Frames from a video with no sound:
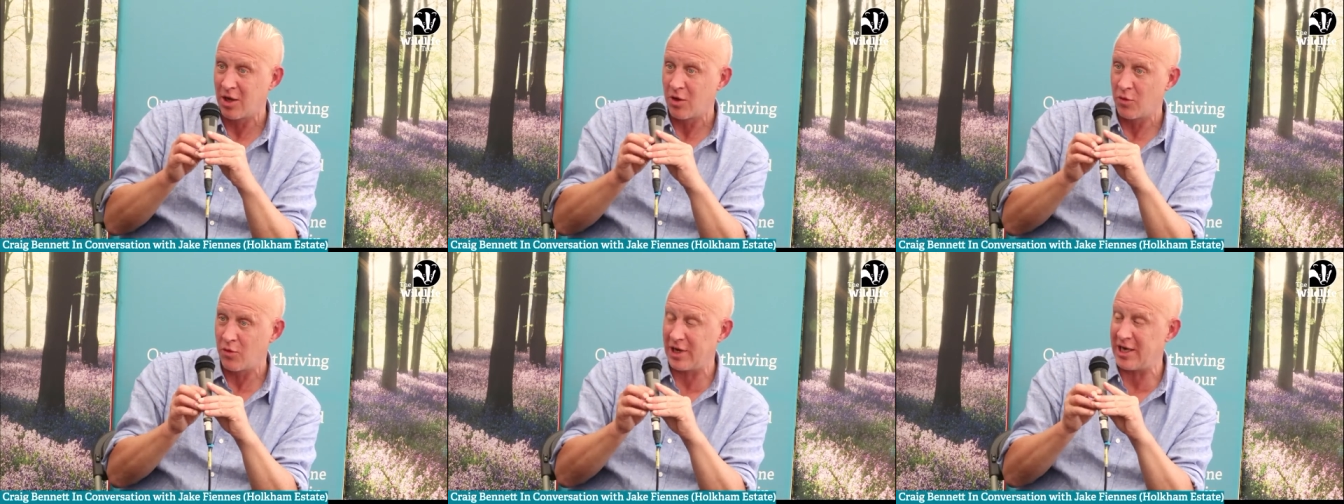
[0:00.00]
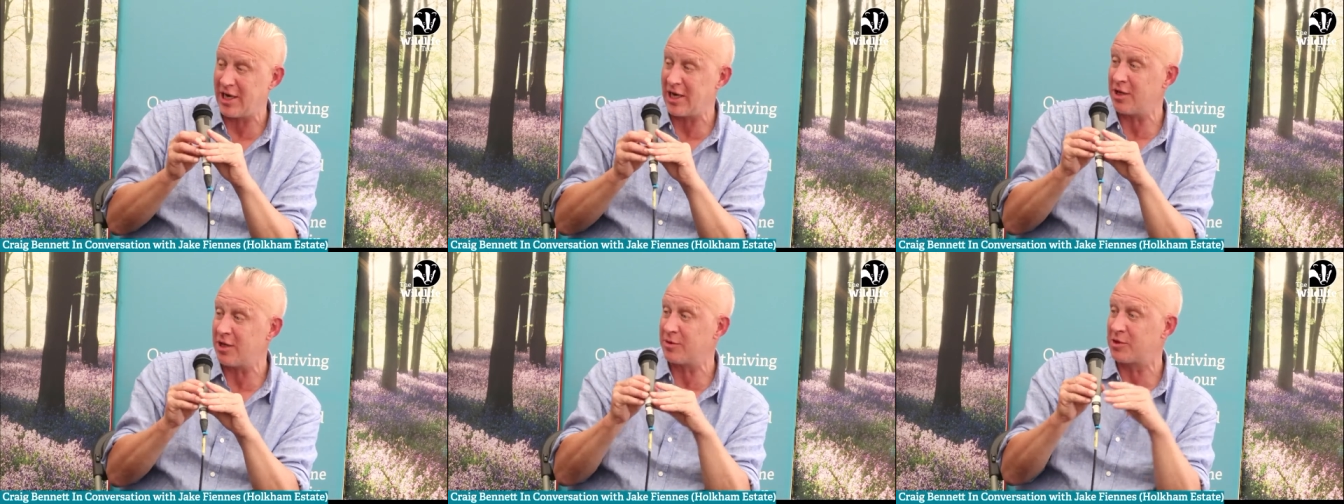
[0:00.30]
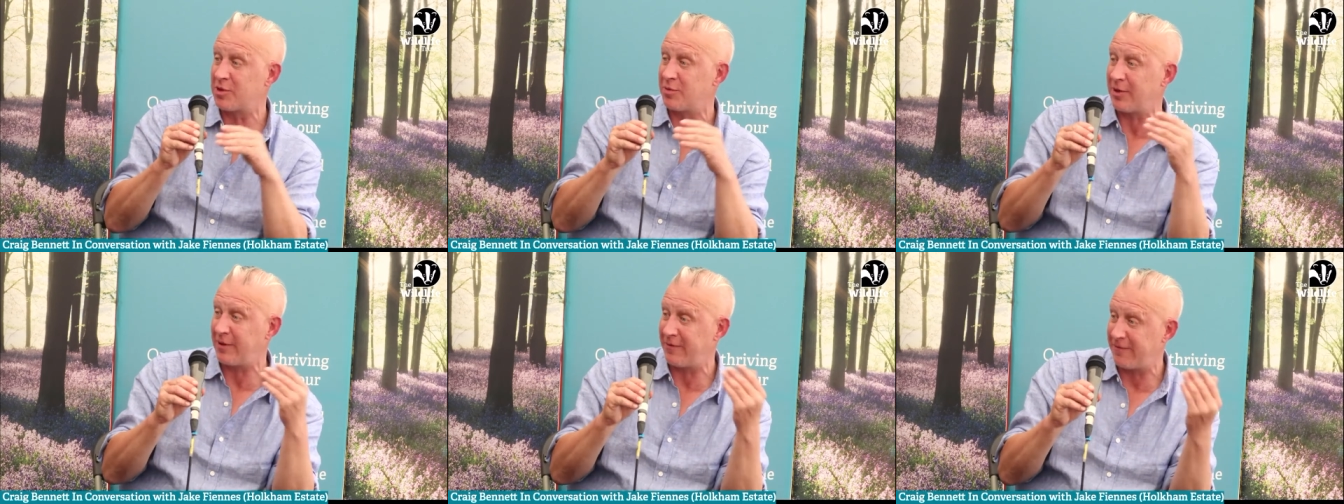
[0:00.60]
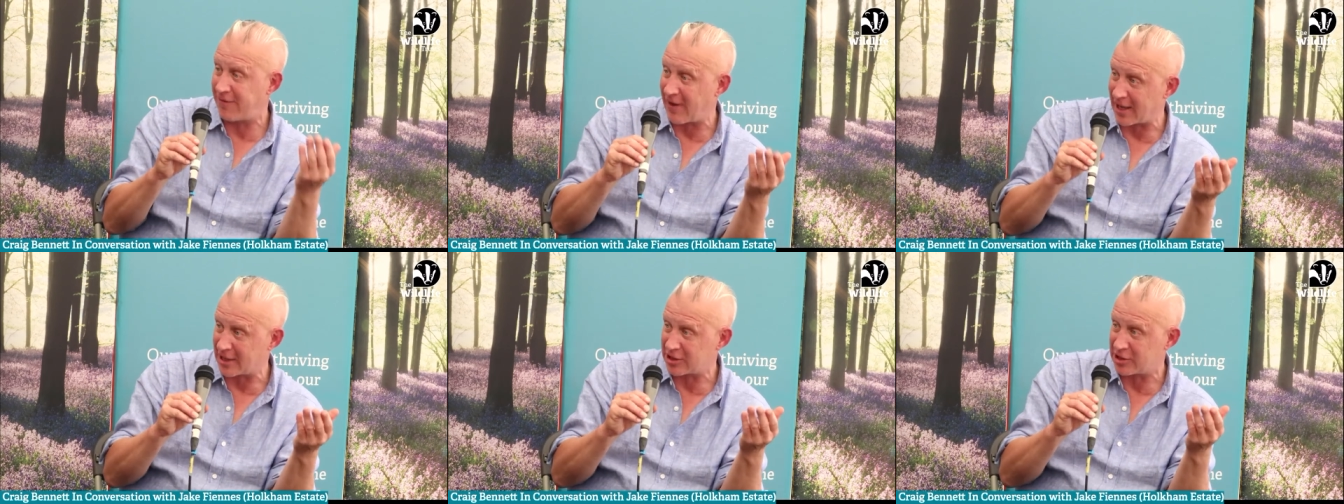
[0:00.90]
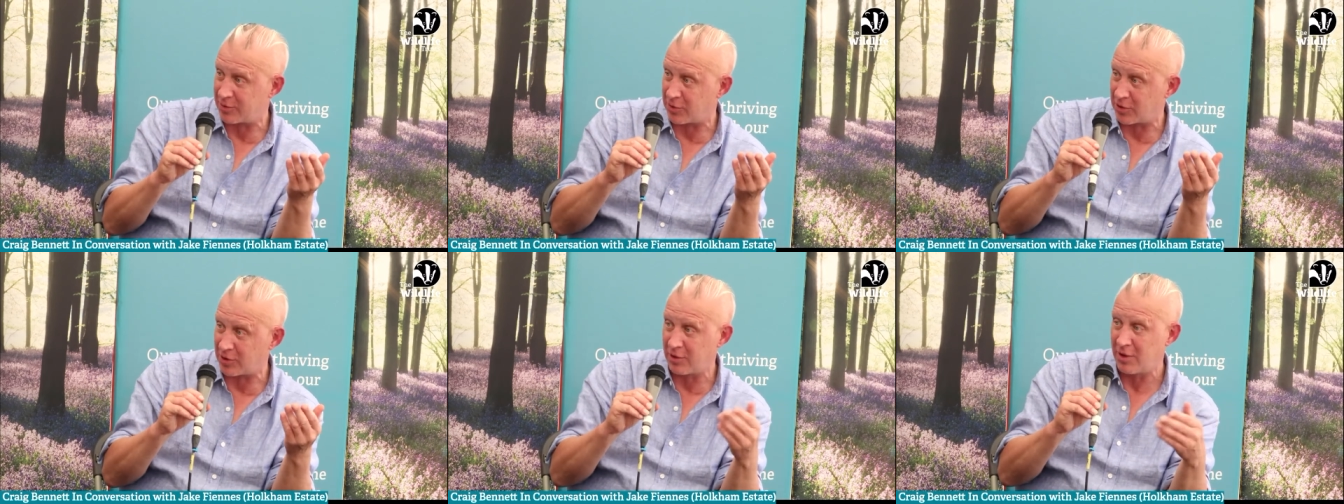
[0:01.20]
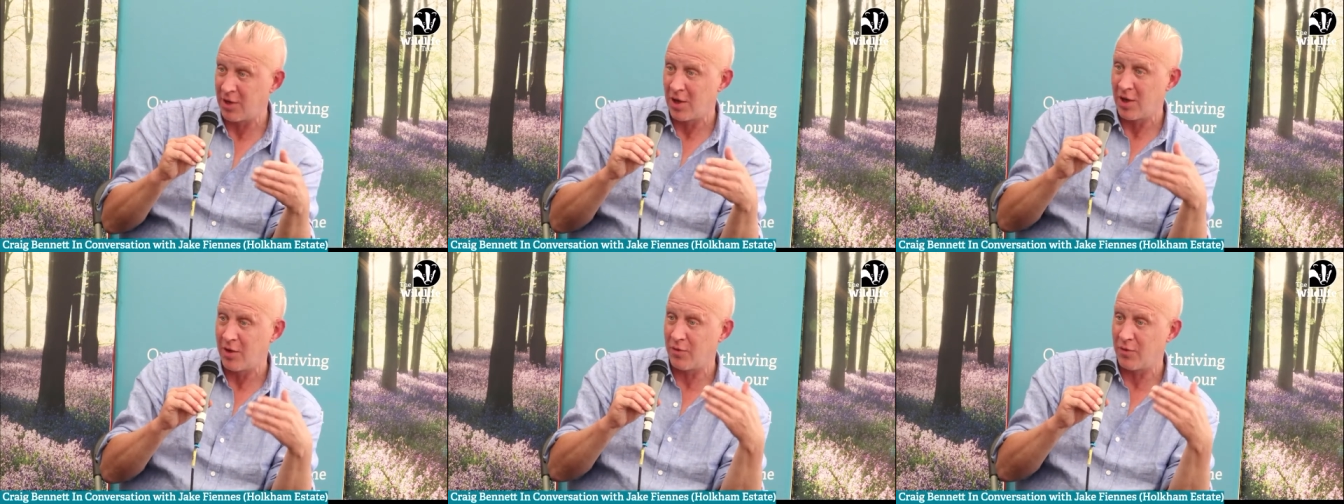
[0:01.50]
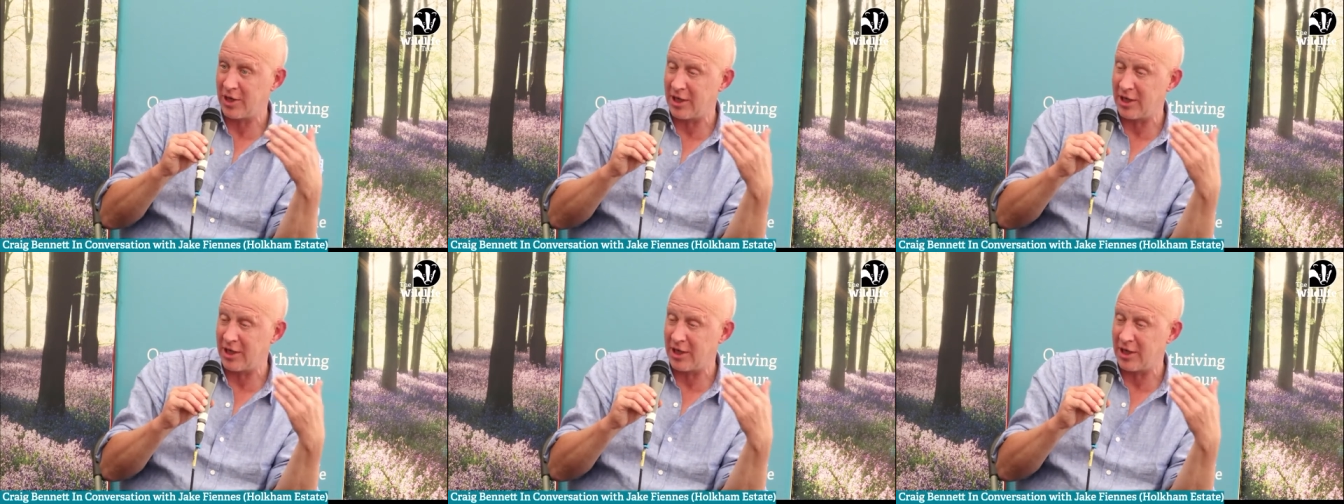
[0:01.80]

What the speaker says: we need them to be flexible. We